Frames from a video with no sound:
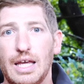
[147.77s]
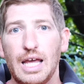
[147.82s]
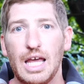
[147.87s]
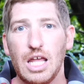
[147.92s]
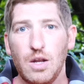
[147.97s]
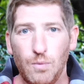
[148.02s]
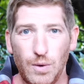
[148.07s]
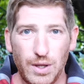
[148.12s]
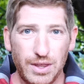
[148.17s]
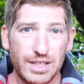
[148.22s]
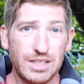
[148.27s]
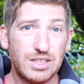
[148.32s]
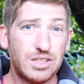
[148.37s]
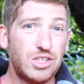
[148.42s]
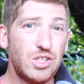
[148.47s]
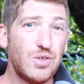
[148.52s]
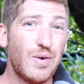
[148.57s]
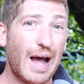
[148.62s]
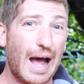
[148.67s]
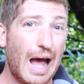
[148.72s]
And with this
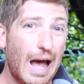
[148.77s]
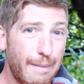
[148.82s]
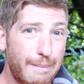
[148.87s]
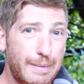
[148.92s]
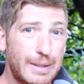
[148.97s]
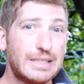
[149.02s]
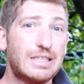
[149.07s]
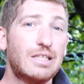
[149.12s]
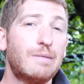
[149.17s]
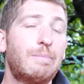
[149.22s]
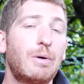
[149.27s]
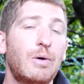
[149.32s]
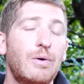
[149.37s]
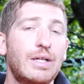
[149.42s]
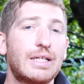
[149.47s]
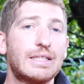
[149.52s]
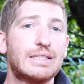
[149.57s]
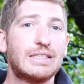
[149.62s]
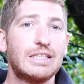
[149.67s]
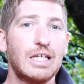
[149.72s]
new app is the
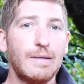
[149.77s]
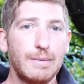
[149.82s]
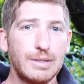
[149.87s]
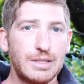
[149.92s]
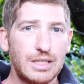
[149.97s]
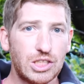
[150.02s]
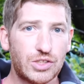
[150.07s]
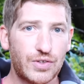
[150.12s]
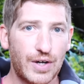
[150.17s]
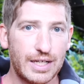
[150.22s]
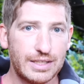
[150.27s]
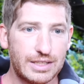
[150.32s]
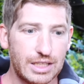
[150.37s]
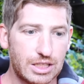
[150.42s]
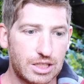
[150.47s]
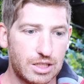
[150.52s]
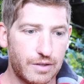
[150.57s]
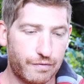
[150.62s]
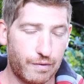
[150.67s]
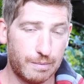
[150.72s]
ability to seamlessly
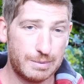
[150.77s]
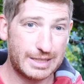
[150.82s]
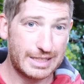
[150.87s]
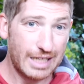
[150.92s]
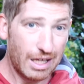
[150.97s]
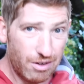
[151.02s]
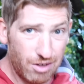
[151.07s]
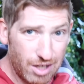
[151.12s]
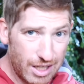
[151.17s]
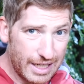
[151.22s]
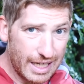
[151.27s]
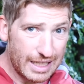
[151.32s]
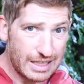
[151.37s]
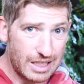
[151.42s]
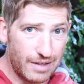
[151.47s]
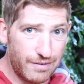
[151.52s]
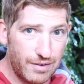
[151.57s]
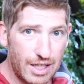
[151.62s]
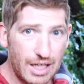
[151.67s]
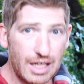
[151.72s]
transition from cellular
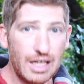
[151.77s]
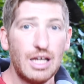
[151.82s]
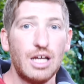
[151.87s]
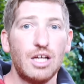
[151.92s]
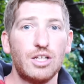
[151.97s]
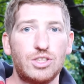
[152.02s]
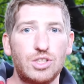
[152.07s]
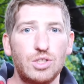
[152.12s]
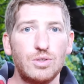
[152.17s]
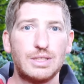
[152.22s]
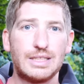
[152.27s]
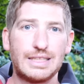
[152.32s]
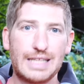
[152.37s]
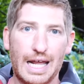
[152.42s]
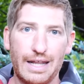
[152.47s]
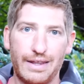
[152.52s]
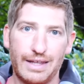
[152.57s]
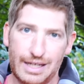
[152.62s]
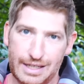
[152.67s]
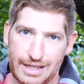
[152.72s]
connectivity to
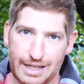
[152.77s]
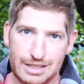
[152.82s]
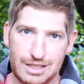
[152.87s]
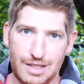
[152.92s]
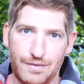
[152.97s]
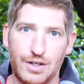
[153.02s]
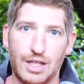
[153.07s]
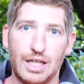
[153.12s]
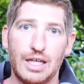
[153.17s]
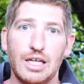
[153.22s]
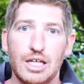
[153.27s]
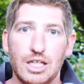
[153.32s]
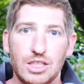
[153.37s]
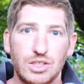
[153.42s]
satellite connectivity.